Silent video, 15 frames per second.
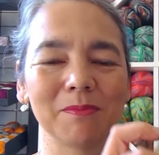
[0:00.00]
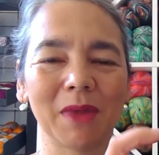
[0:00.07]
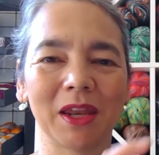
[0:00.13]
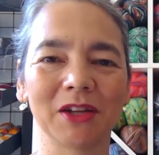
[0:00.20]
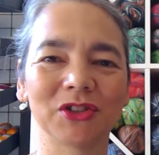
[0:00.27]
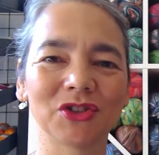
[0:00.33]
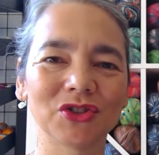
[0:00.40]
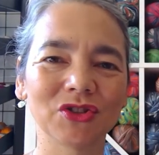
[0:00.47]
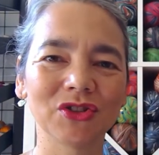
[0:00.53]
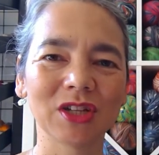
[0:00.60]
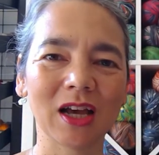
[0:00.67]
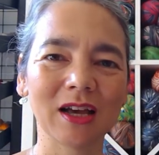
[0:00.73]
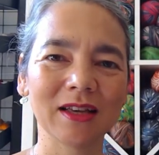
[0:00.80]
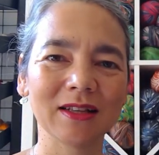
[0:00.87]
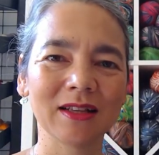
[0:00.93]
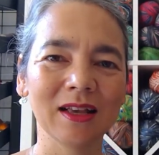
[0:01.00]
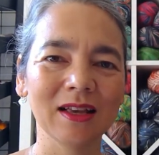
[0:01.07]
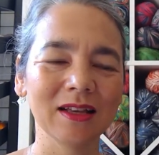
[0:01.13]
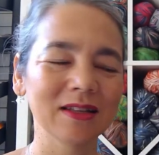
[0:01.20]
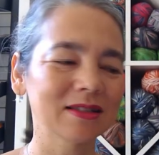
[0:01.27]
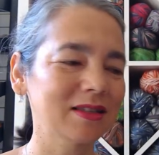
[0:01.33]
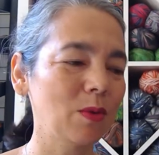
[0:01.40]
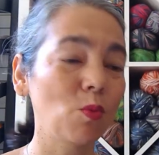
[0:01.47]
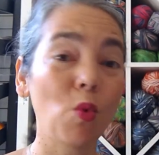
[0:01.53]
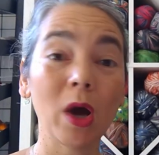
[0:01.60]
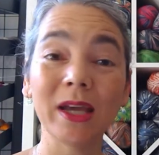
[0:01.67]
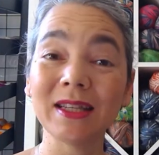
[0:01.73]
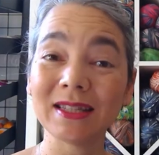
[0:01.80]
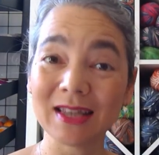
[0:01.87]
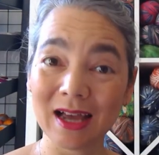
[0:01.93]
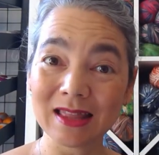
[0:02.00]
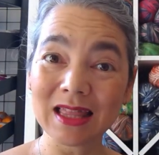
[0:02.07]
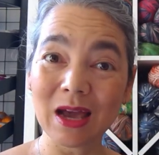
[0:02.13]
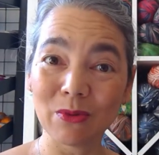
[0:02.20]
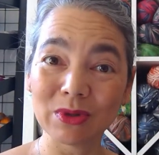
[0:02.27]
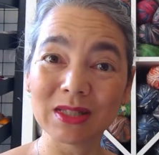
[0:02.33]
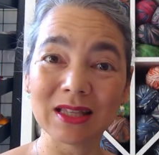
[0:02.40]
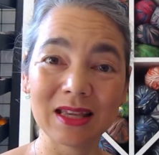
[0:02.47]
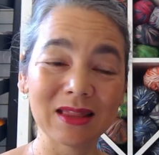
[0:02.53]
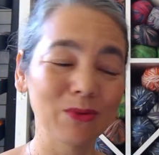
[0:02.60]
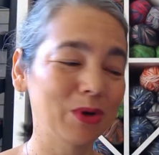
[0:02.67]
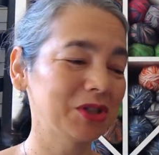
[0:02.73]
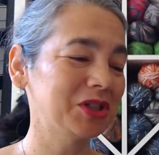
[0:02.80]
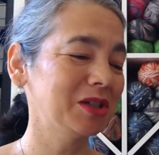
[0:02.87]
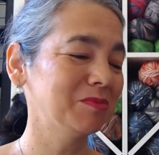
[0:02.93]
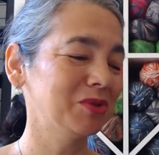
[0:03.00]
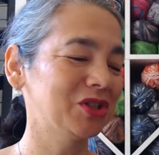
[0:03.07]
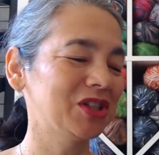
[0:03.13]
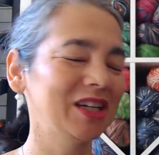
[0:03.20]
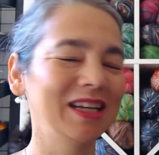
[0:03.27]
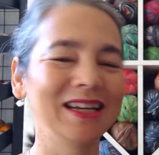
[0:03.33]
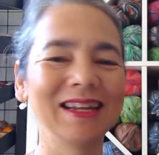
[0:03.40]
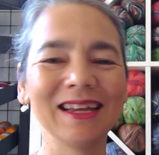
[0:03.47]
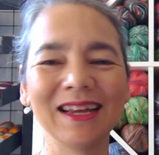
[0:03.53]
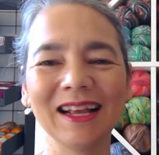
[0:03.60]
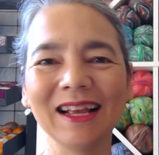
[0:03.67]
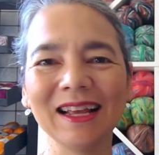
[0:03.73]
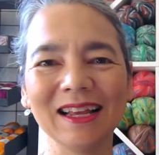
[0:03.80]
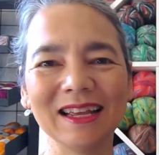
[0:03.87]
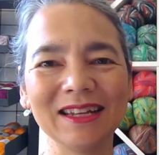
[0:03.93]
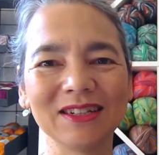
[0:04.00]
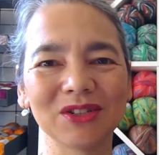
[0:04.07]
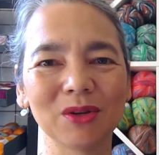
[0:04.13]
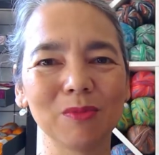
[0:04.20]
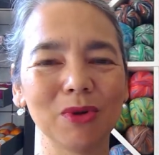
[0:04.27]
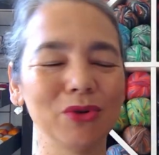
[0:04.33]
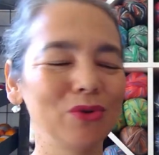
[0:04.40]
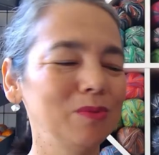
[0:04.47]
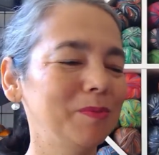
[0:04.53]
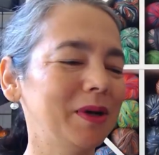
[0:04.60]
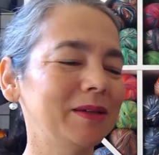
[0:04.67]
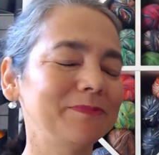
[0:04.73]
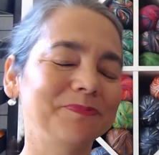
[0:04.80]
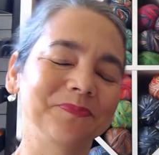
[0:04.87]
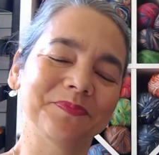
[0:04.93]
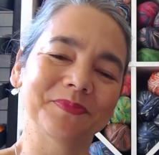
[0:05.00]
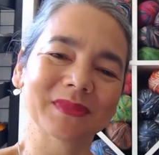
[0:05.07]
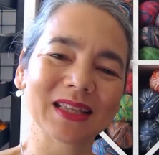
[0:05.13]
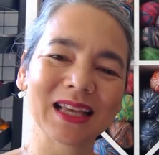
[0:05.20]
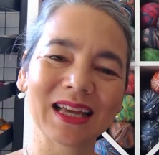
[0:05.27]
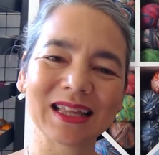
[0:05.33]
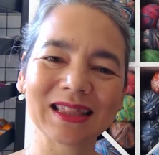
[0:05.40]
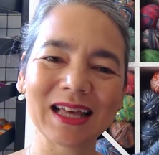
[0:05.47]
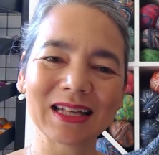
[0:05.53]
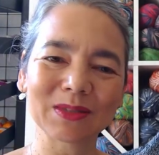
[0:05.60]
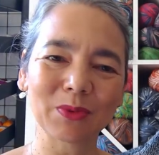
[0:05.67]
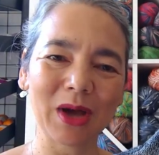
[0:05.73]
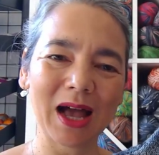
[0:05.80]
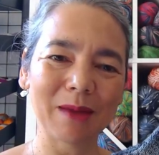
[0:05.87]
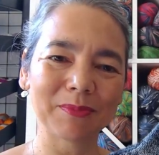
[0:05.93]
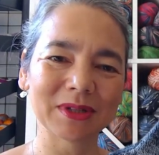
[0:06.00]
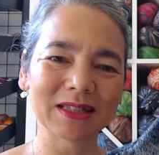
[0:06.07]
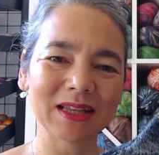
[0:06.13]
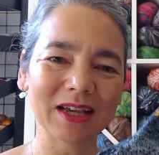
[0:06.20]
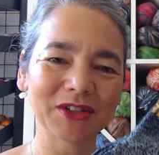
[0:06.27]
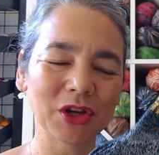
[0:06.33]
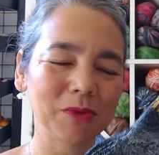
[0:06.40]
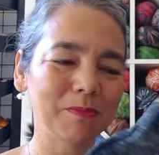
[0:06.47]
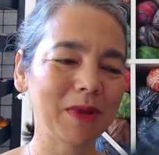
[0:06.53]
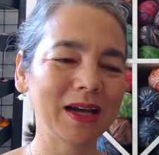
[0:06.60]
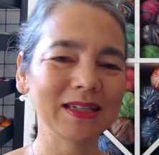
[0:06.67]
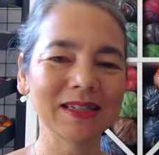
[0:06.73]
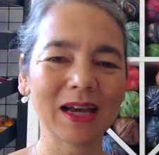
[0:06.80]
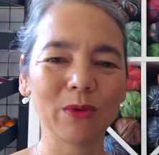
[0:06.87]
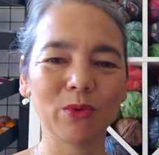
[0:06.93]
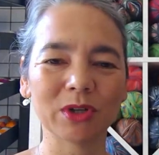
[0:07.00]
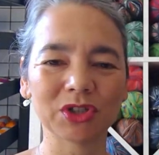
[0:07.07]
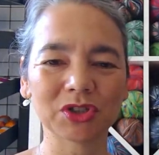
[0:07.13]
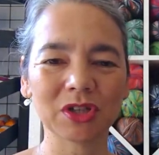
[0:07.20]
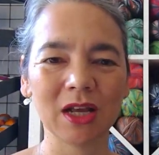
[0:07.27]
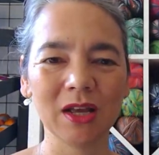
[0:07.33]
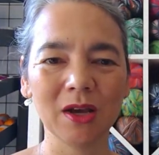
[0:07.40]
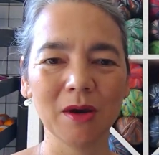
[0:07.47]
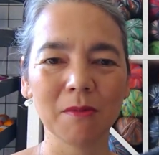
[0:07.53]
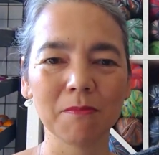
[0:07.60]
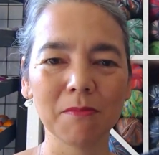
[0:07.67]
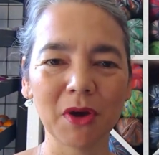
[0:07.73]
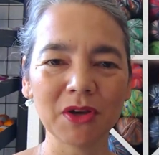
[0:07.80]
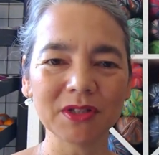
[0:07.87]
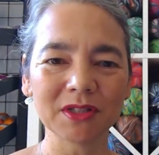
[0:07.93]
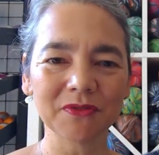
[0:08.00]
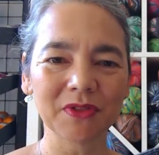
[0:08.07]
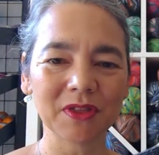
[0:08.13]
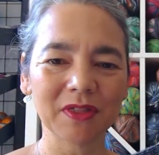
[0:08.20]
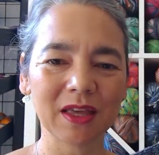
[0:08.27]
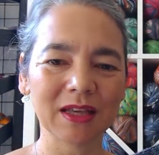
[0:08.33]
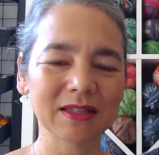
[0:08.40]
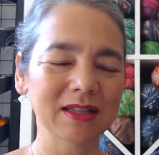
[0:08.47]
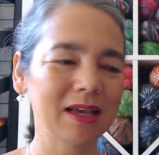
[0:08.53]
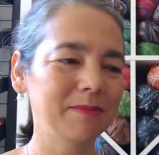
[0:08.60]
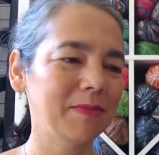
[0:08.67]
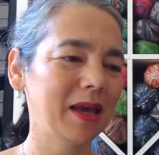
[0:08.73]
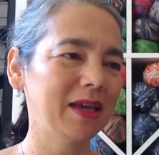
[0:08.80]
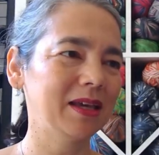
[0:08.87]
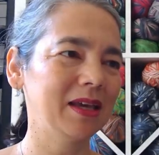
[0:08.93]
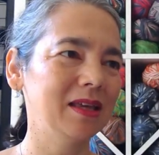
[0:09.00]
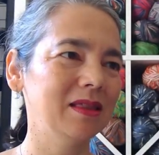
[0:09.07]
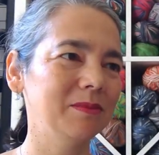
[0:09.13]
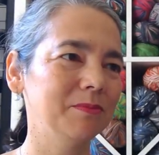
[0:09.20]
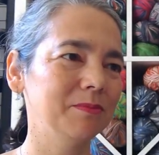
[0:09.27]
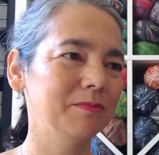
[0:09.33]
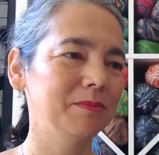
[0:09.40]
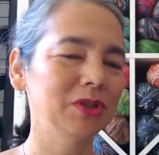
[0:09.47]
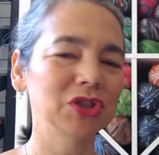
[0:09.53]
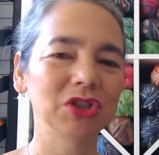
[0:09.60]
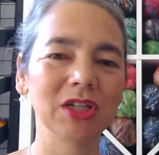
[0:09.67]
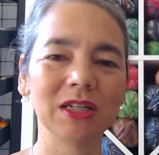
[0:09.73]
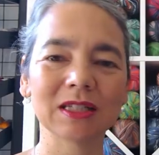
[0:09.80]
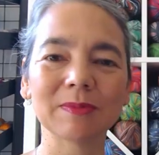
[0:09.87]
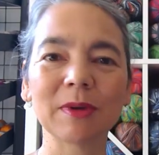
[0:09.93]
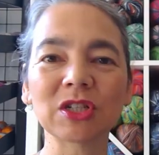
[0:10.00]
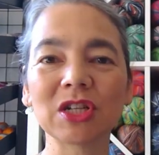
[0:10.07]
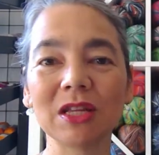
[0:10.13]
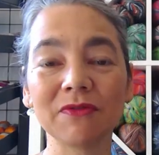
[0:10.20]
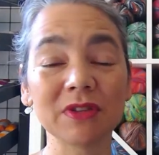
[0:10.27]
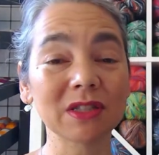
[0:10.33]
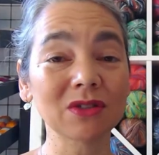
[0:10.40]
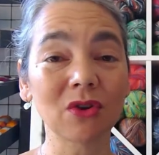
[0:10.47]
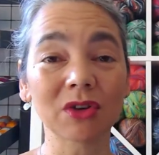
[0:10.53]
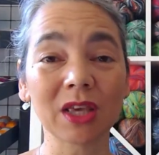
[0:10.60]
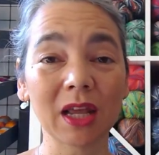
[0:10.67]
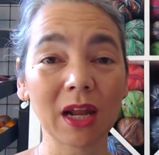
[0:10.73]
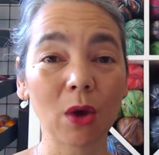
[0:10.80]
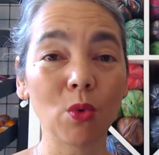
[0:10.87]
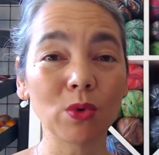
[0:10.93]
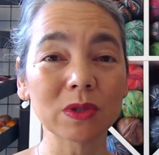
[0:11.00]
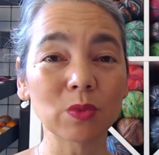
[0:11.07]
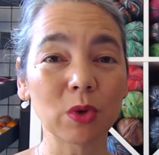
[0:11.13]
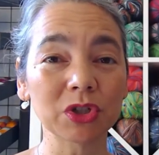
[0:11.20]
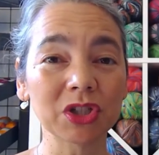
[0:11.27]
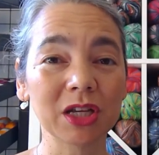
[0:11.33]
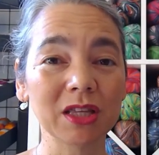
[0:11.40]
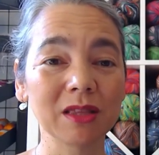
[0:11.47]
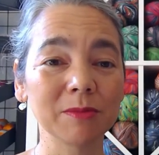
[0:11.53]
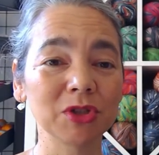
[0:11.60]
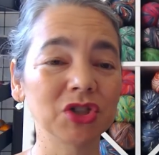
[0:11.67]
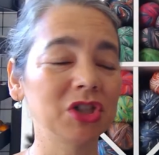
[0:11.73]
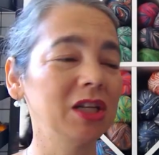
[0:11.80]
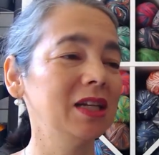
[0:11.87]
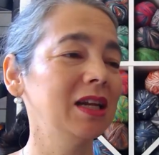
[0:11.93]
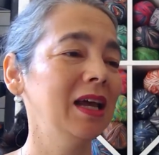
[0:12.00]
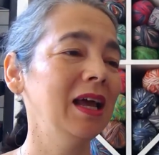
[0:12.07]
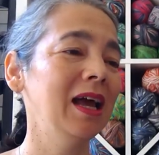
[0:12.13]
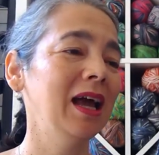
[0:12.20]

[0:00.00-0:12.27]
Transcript: managed to dye some white yarn that was in the washing machine into blue, but that's what happens. I don't mind. I wash most of the things I make in the machine, especially if it's sock yarn. I always wash it in the machine.